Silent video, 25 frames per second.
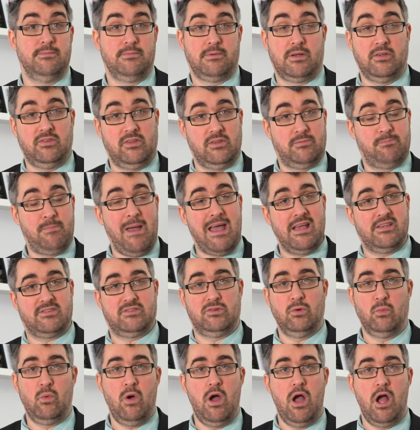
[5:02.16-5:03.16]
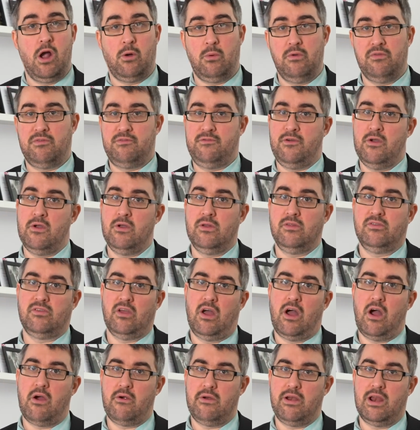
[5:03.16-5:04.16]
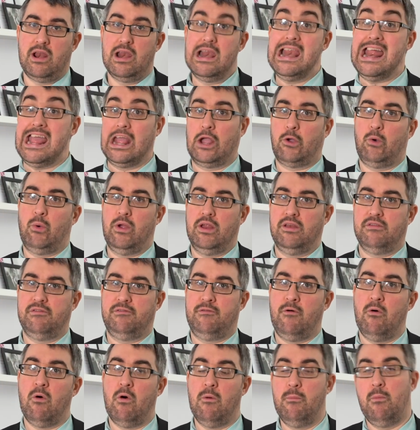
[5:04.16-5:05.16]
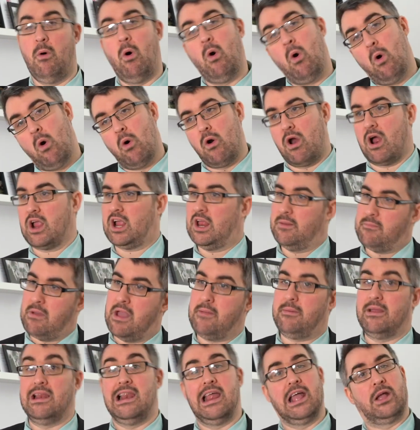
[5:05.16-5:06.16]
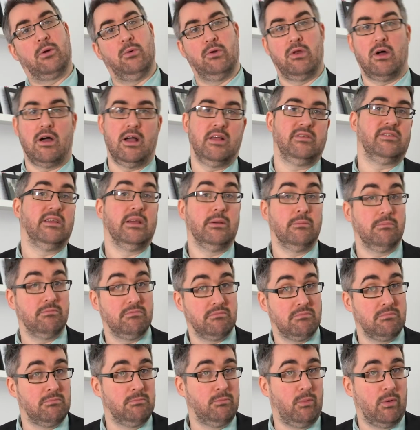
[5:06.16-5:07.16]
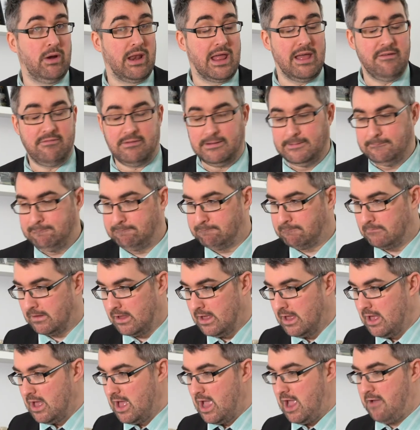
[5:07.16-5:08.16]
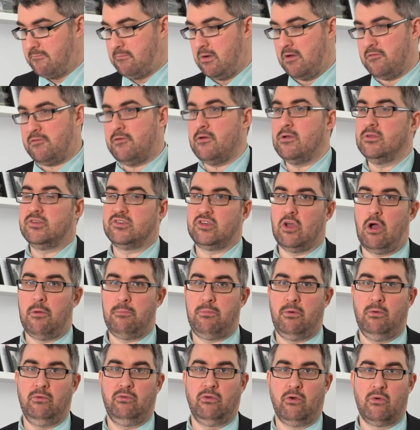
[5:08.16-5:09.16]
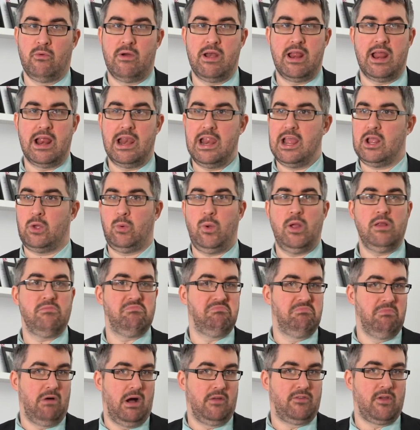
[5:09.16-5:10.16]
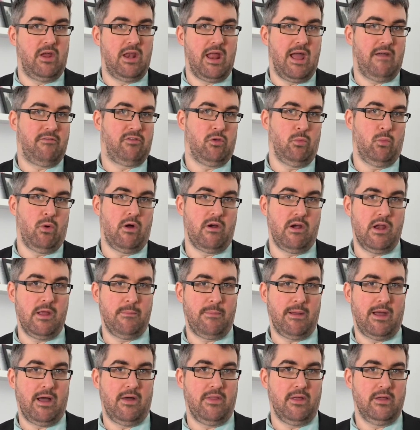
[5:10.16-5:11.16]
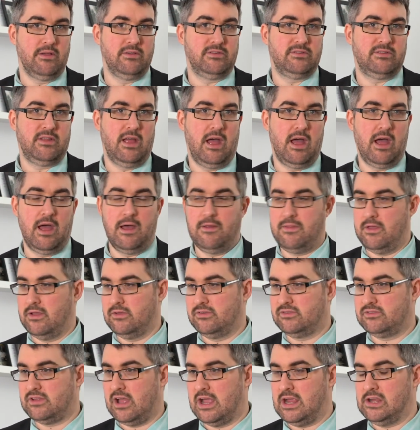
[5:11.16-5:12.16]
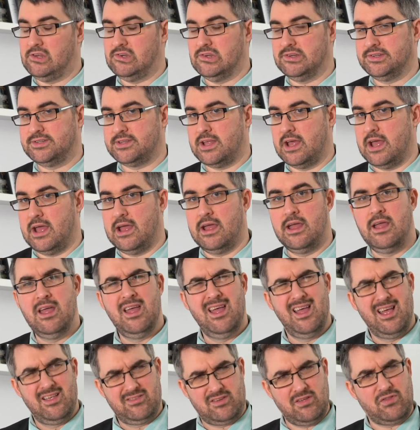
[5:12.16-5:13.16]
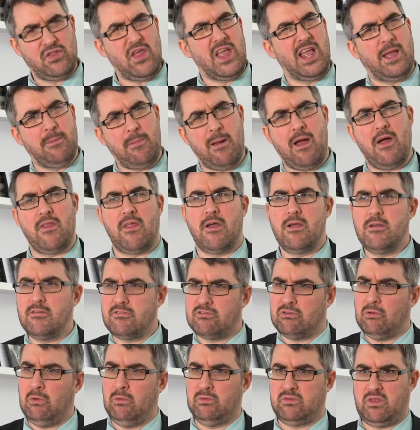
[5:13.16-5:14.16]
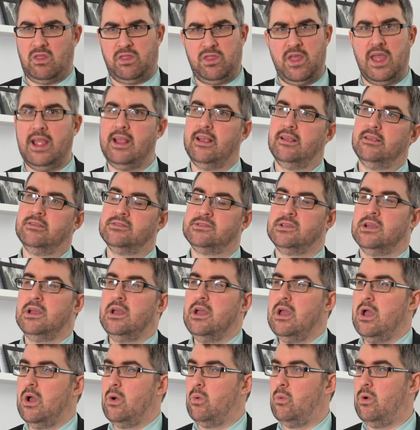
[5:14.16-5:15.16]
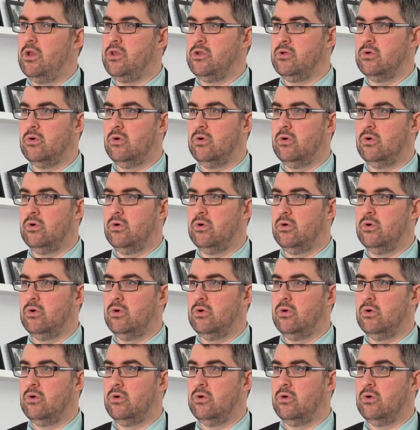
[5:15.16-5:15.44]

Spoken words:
because it's best to work with foods that are in a liquid form, or I could maybe liquidize it, whatever. If my food sample is already a liquid, I don't have to worry about those stages there. So think about those sorts of things when